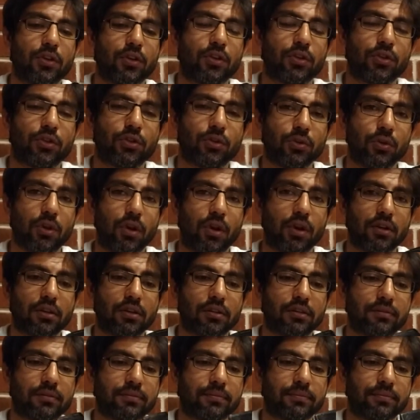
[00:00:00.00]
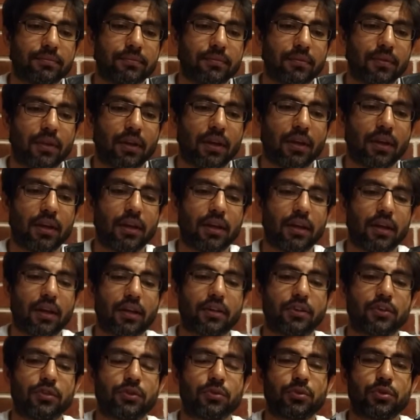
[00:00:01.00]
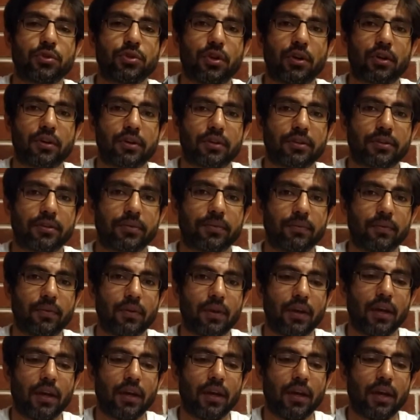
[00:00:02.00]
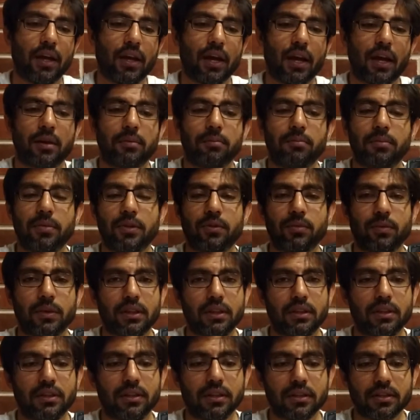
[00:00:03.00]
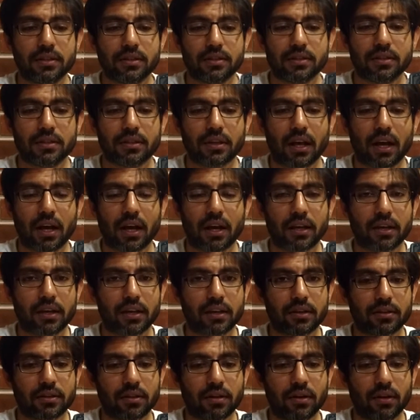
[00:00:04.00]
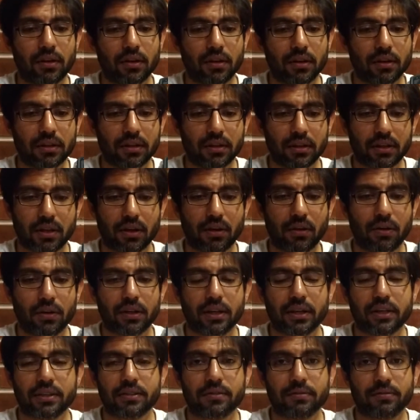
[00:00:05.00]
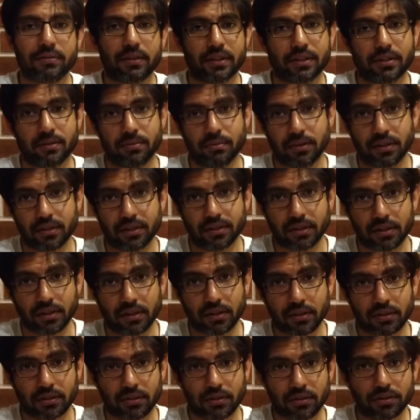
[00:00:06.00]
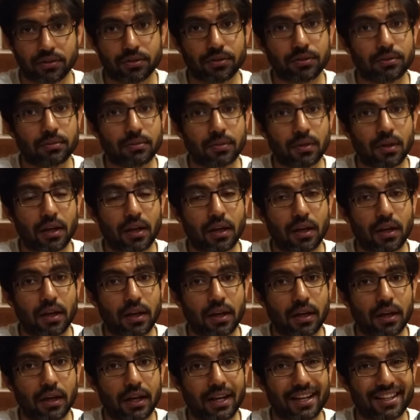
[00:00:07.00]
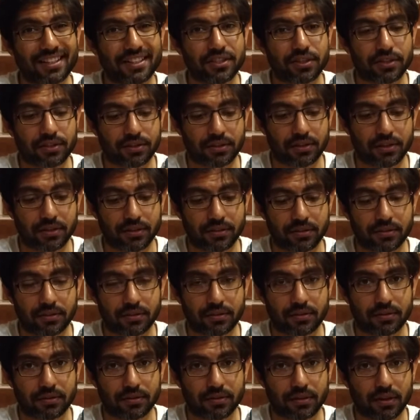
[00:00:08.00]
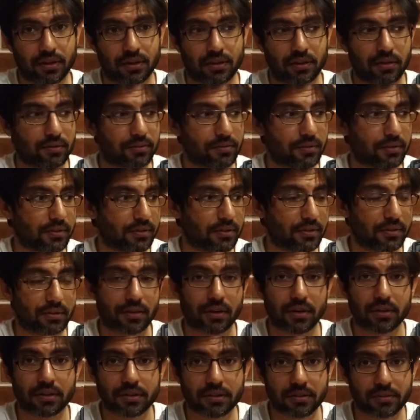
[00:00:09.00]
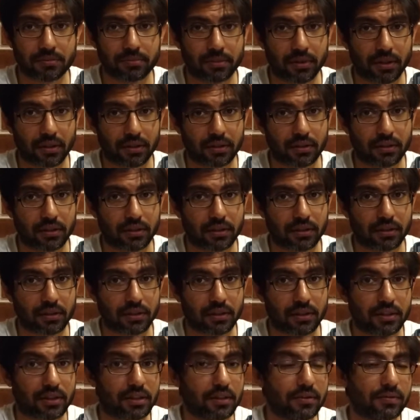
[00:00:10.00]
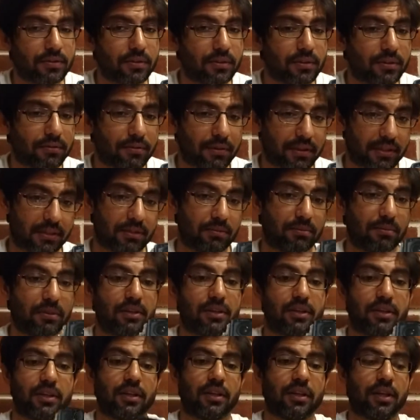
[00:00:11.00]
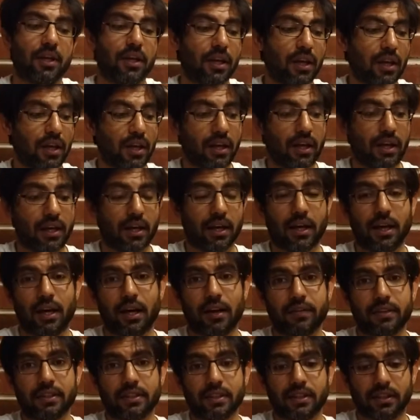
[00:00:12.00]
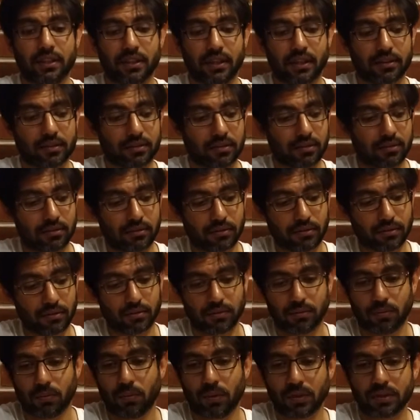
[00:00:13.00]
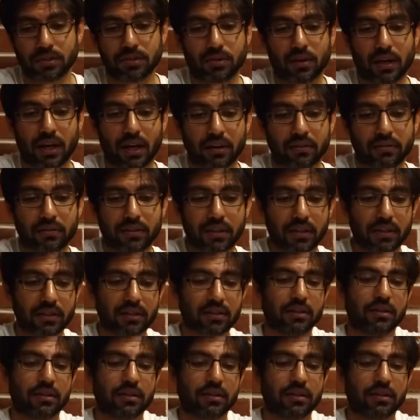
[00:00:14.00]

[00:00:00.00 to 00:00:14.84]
2 long and 2 short. And between this, I get all kinds of flexibility to adjust this. Okay, of course it costs, but it gives you the flexibility. Having said that, once you have that,